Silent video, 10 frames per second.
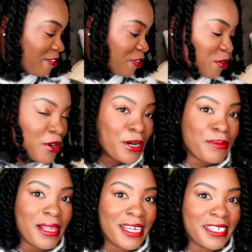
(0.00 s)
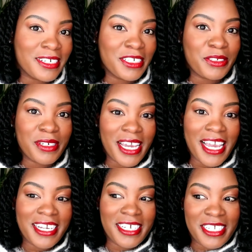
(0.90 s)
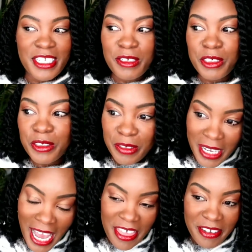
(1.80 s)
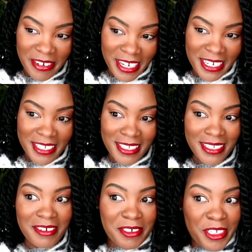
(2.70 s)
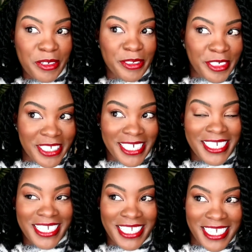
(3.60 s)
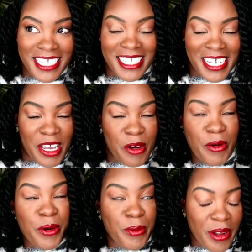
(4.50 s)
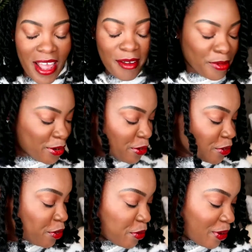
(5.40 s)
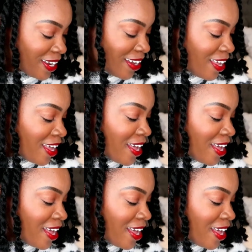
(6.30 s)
if you are planning on doing any social gatherings or socially distancing or whatever you're doing,